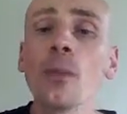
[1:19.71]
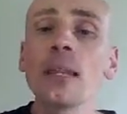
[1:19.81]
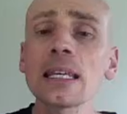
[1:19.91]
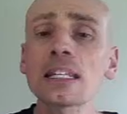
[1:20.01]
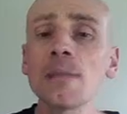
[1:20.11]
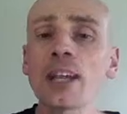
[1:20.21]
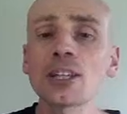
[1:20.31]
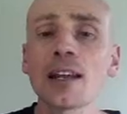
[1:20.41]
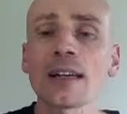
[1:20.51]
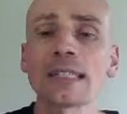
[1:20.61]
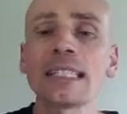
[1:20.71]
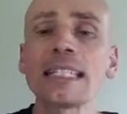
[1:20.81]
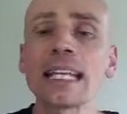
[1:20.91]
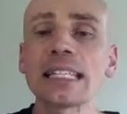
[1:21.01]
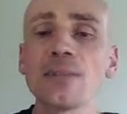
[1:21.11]
with a specialised
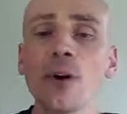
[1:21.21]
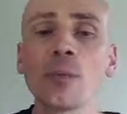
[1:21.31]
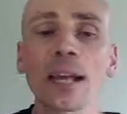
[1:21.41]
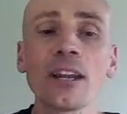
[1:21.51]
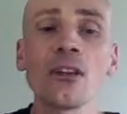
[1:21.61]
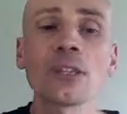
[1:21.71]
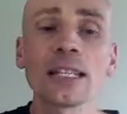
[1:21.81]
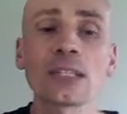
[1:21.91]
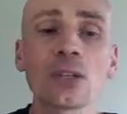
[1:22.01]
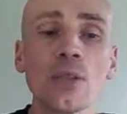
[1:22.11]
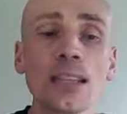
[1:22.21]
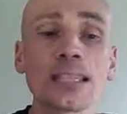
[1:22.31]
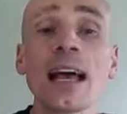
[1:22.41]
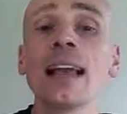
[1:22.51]
intensive home care nursing service